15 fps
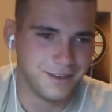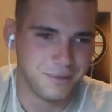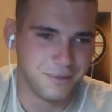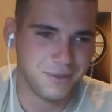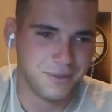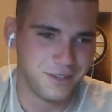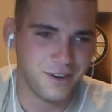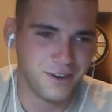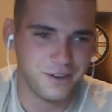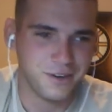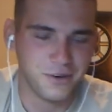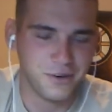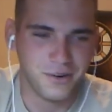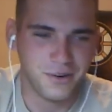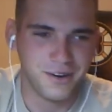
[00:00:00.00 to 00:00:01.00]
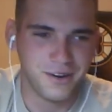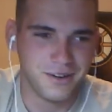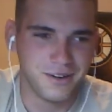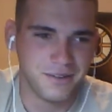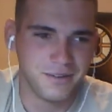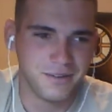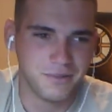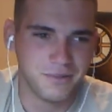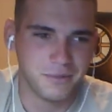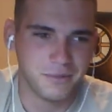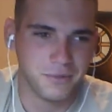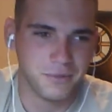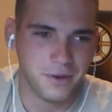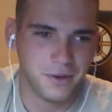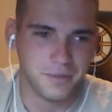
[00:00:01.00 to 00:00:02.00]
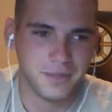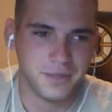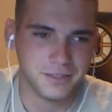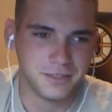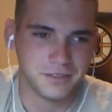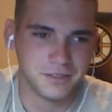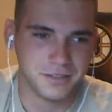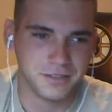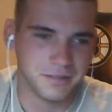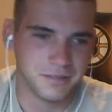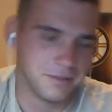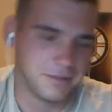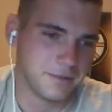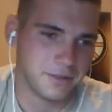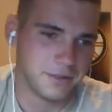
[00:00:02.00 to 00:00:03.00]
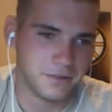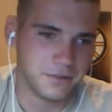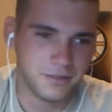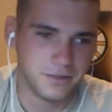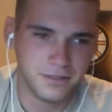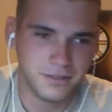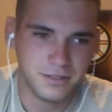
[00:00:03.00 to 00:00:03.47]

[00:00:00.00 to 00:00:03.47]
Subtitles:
put the audio on while the picture's up, that'd be cool.